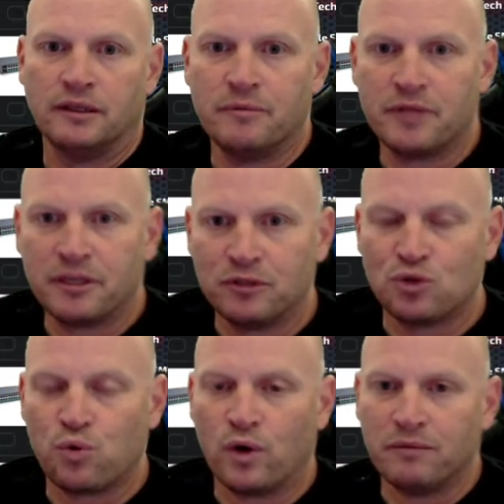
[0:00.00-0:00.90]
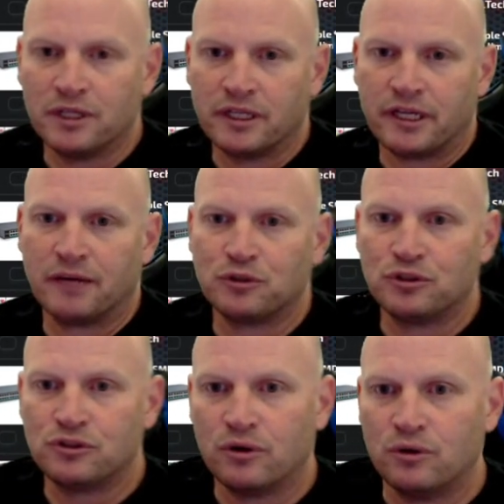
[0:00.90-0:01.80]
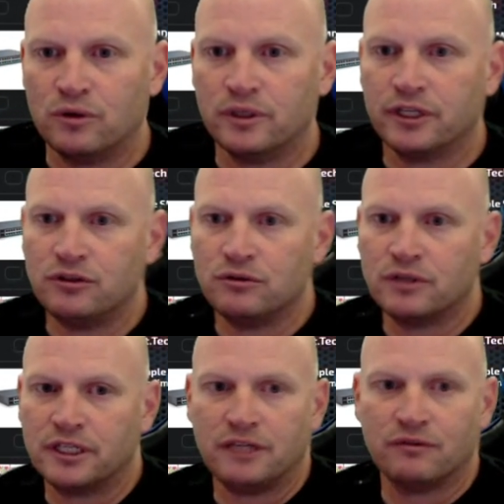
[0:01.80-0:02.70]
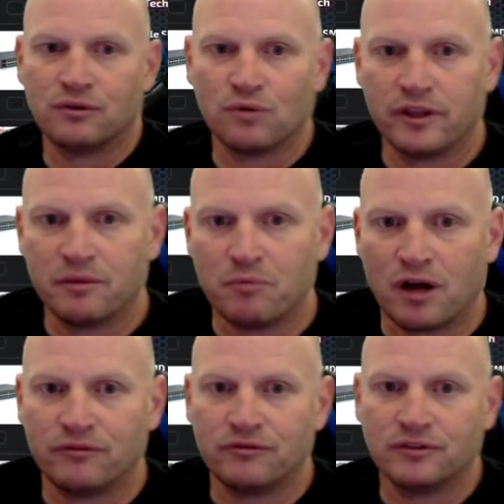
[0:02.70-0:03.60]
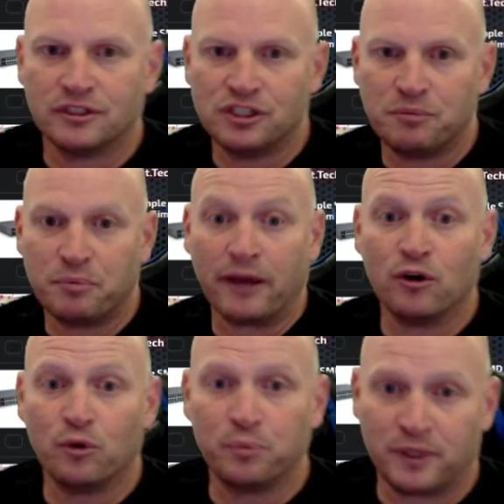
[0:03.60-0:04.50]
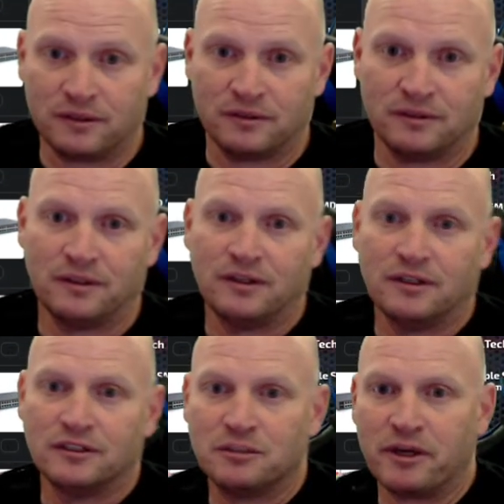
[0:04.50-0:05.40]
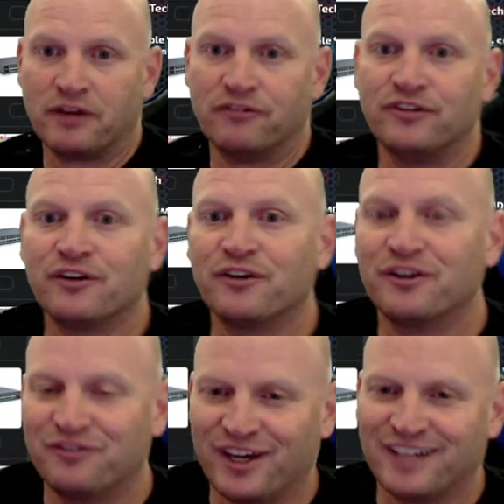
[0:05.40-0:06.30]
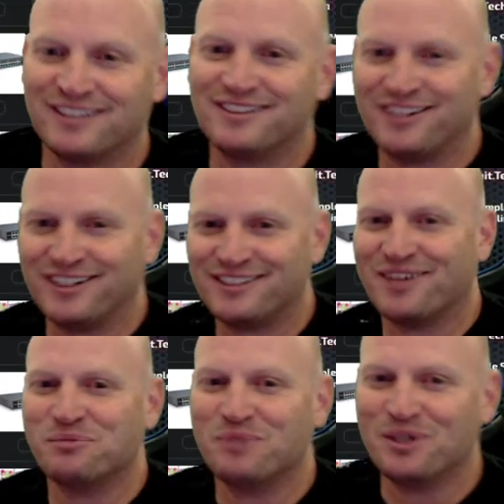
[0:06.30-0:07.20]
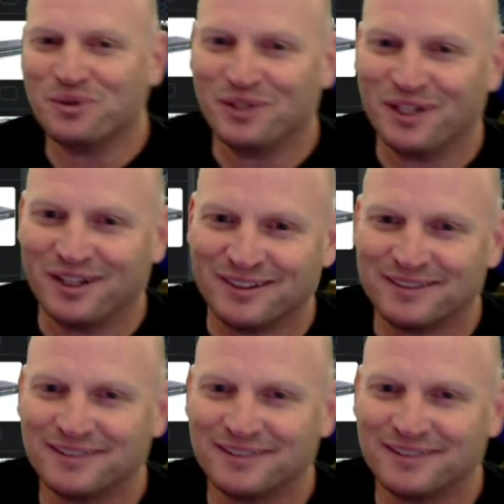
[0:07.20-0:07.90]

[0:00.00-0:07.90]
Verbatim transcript: Limit them to 20 milliamps or so, and you can even run them off a GPIO pin to make a flickering effect and such. That would be cool, huh?